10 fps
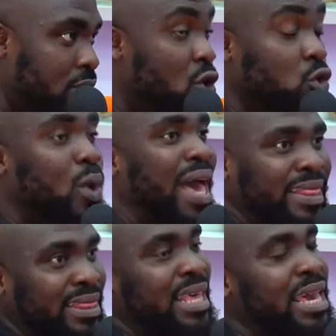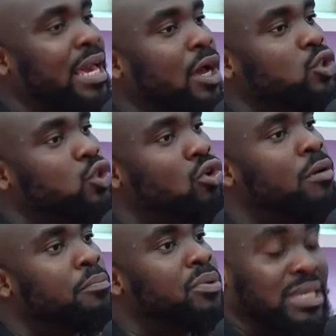So I think
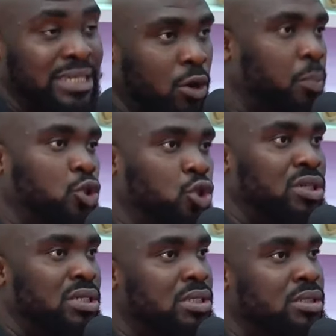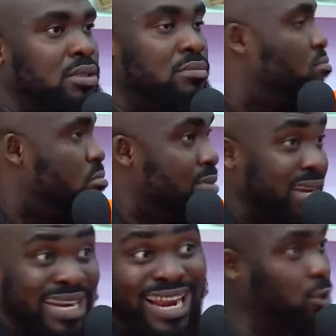Trump is an opportunist.
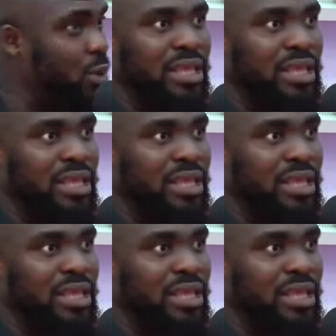That's what I